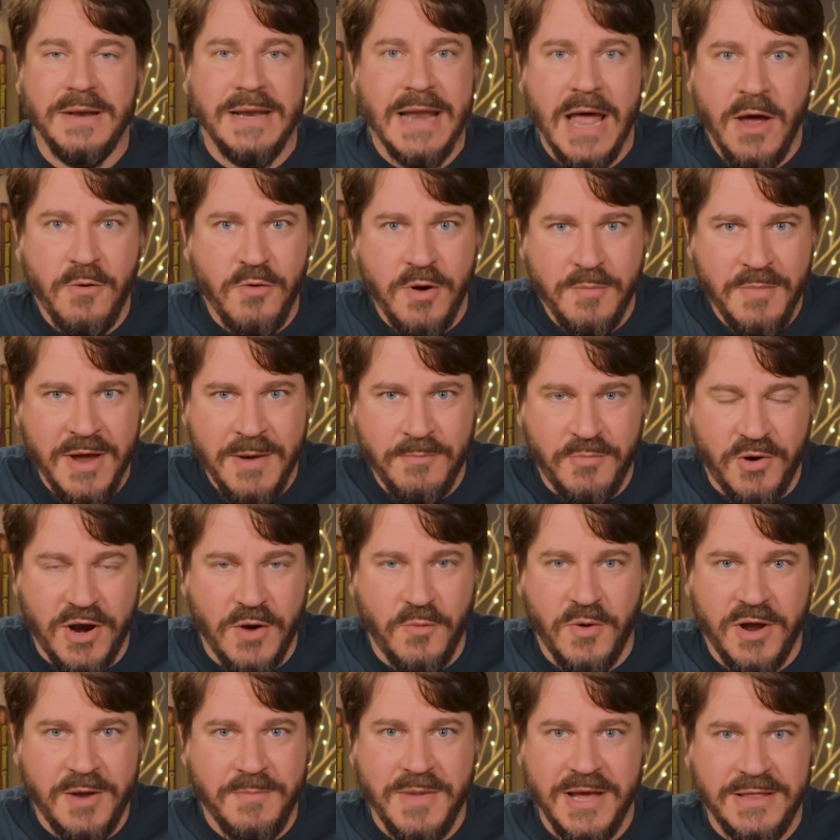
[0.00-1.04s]
Now remember, I
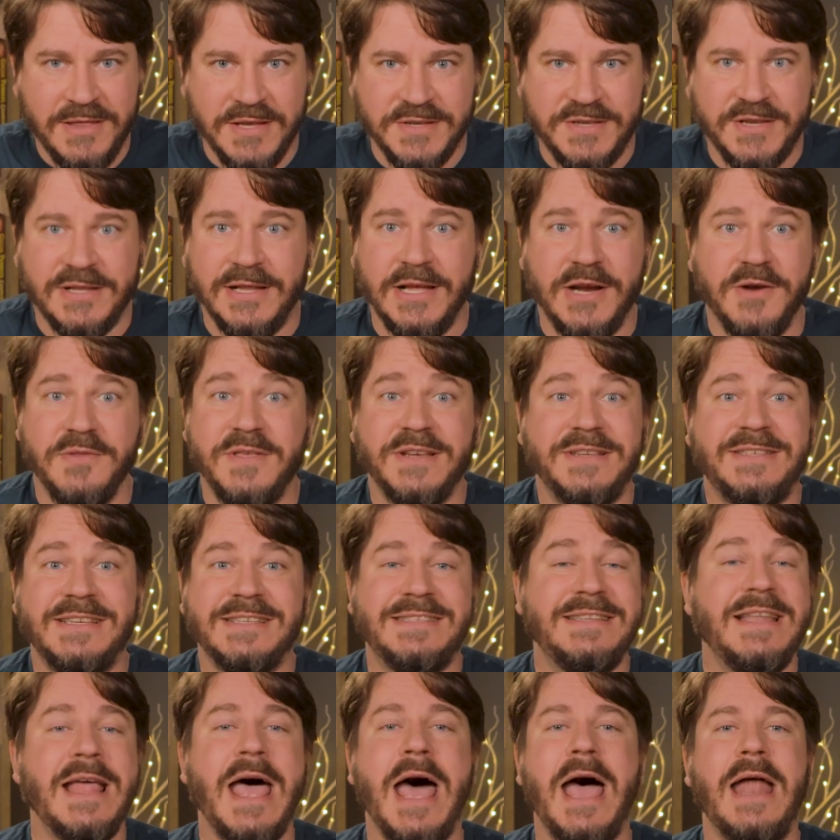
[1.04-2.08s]
want to make this clear, this
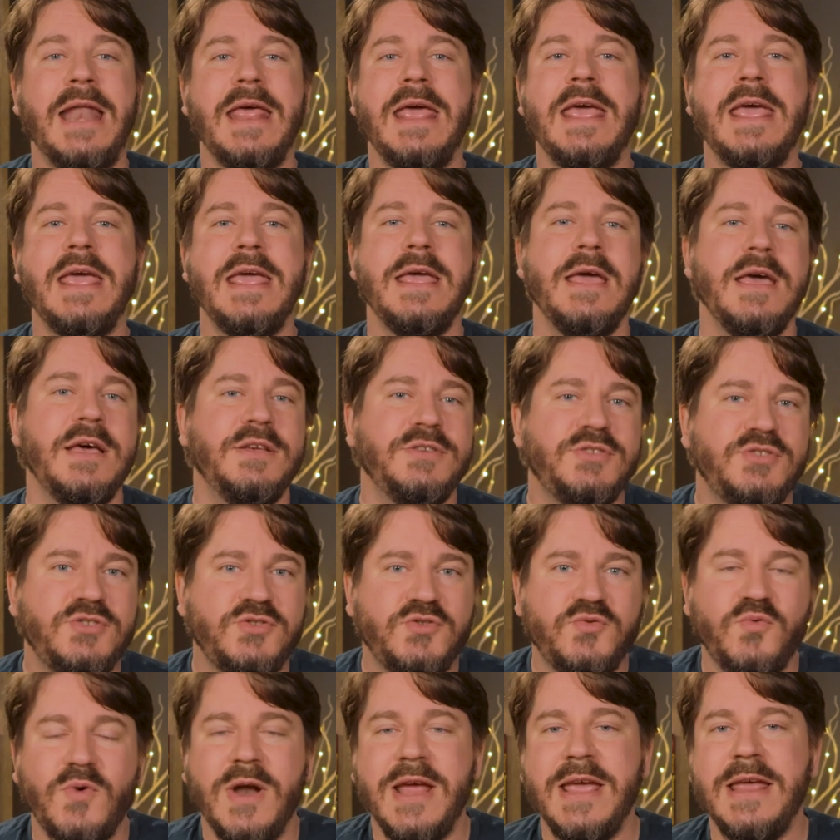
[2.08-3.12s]
is not a
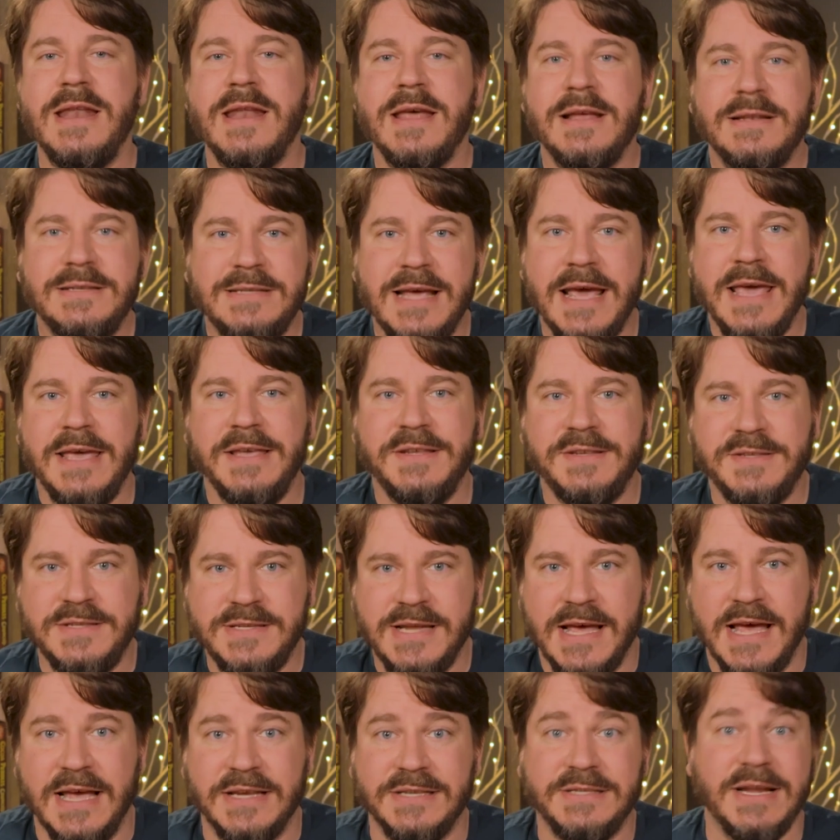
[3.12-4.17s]
straight taste
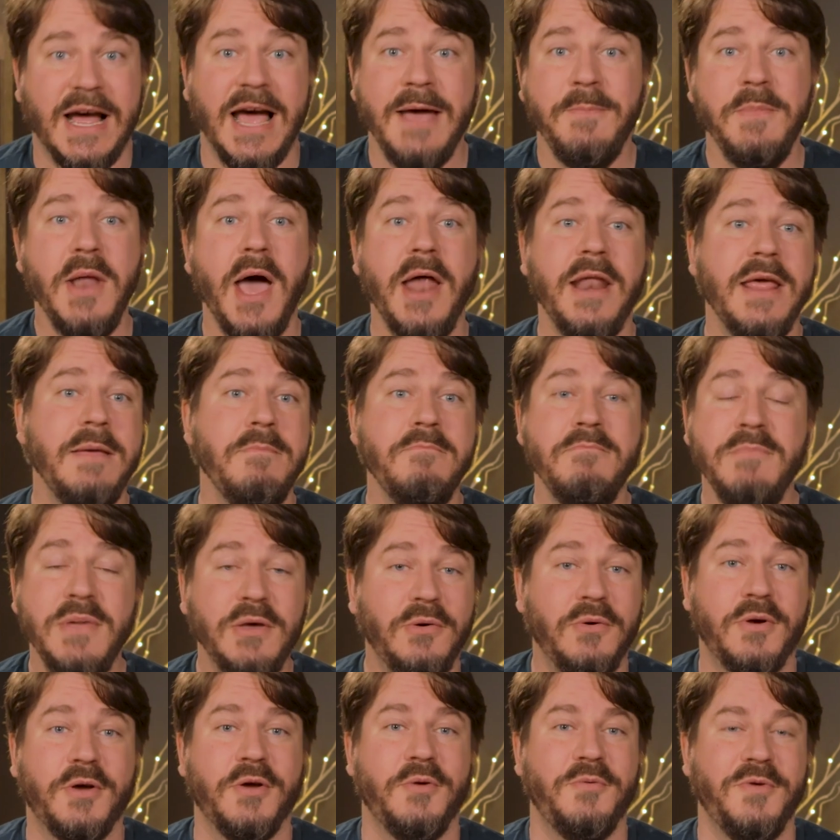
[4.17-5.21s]
test. I'm not a
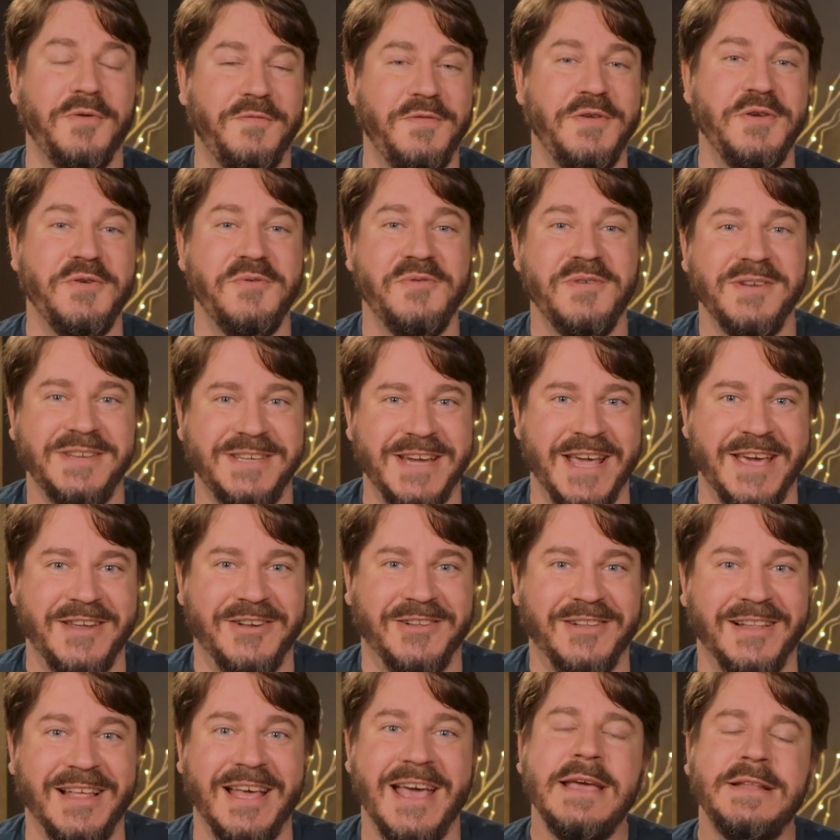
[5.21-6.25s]
milk review channel.